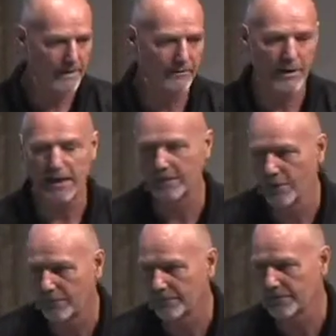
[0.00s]
and reign
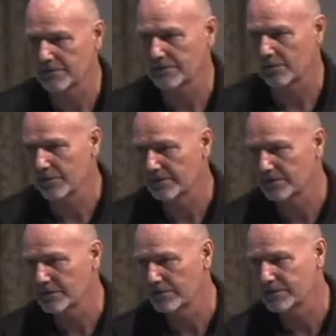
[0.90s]
over this world,
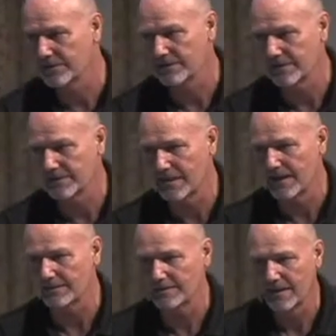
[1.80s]
Jews and
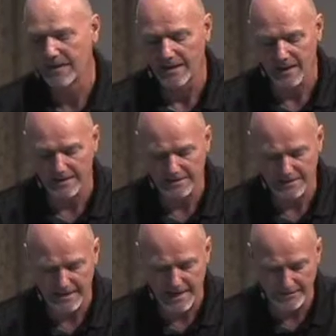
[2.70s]
Gentiles uh,
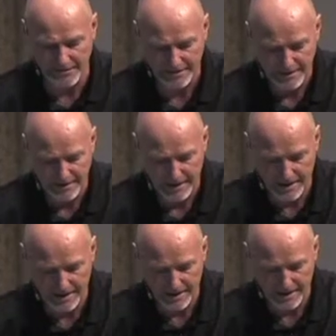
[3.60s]
together.
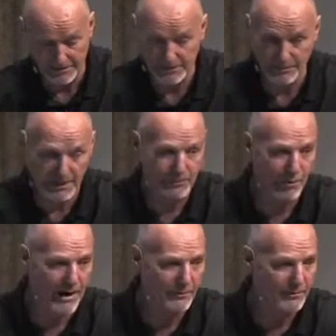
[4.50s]
Uh, it was a big
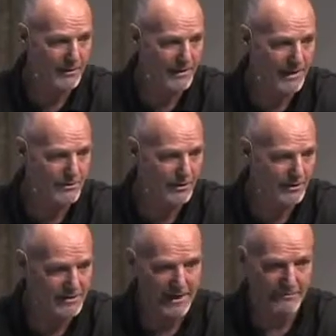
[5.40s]
problem in that
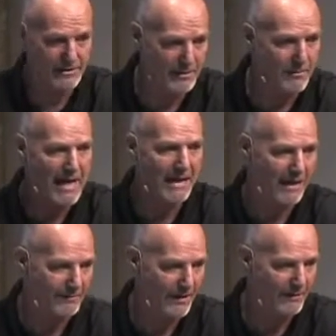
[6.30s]
church. That was the
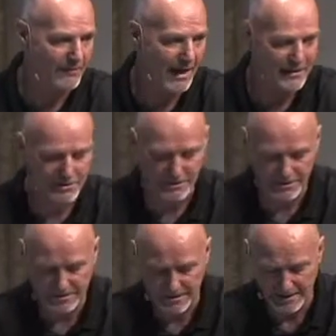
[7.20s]
makeup of that
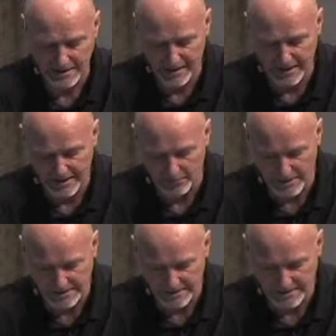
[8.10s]
church. Uh, he
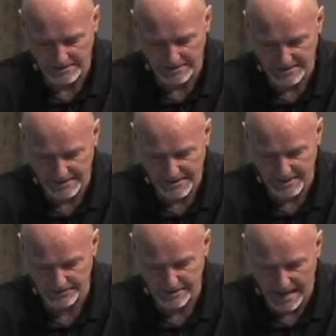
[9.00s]
wants us to see
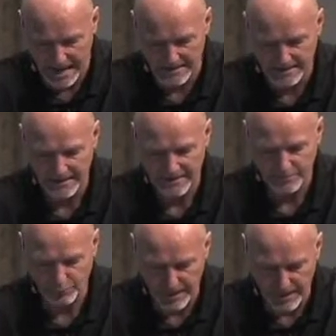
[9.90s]
how God
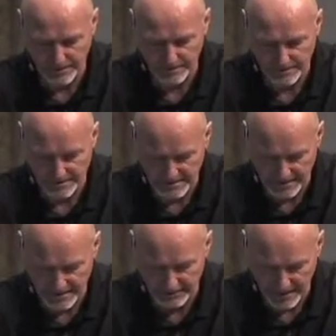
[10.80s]
plan was to
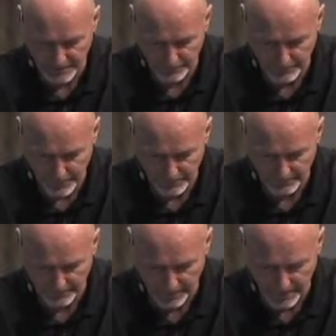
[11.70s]
save everyone
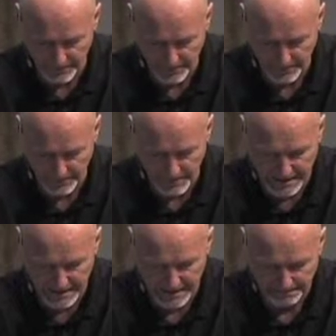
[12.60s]
from the
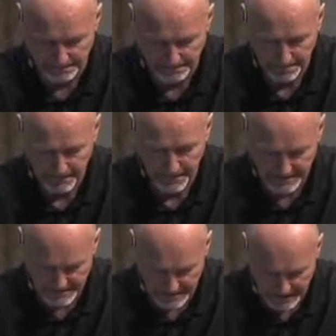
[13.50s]
beginning.
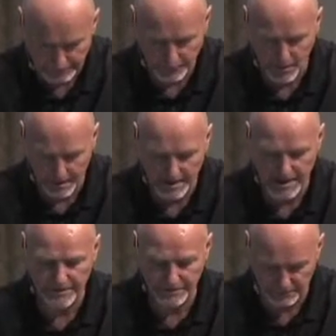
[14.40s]
Accept one
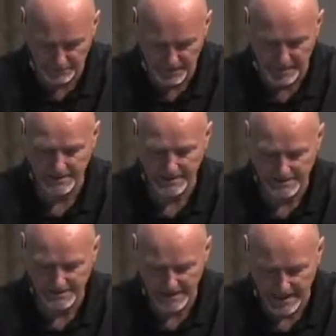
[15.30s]
another, then,
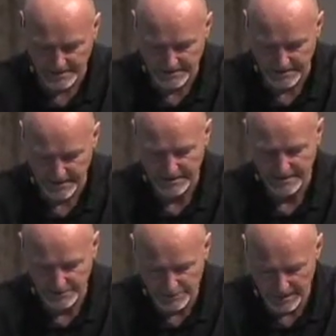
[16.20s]
he says,
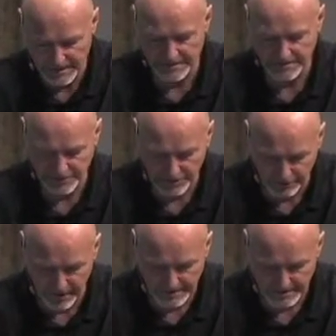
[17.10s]
just as
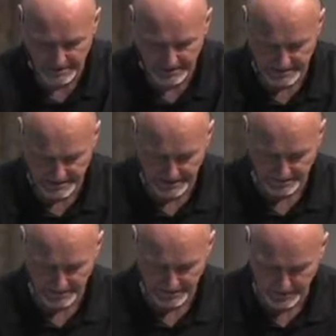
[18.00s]
Christ
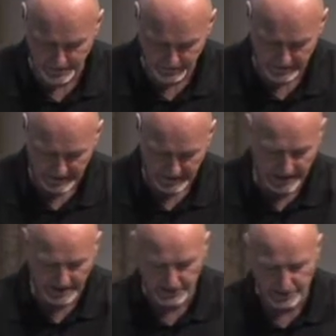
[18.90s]
accepted you.
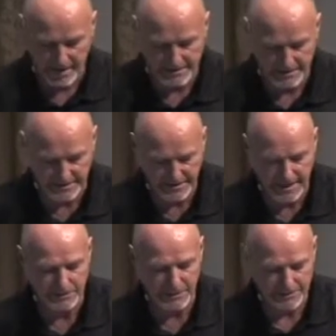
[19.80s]
How did Christ
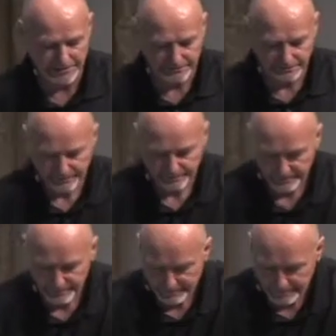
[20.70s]
accept you?
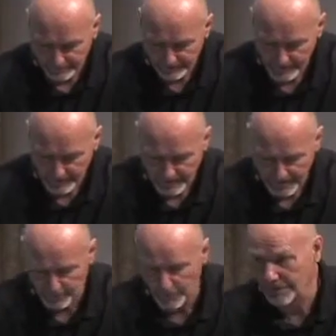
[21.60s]

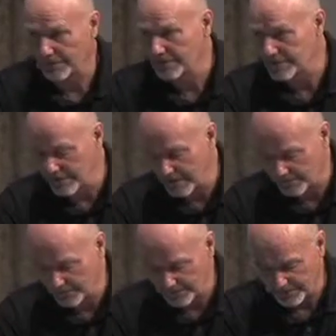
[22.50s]
With your
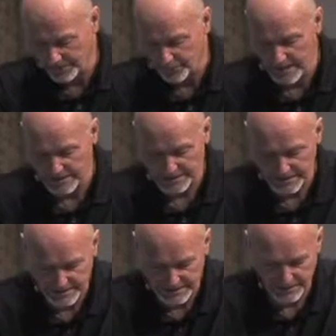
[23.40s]
sin, with your
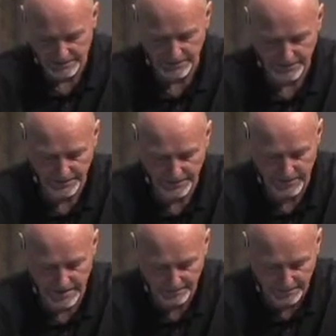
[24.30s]
prejudices, with
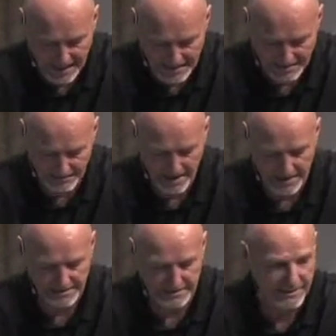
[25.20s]
your uh, blind
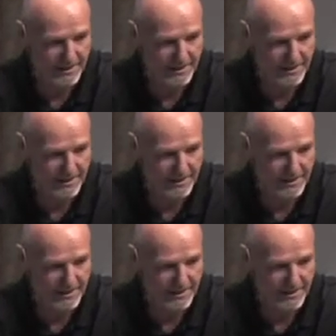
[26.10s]
spots,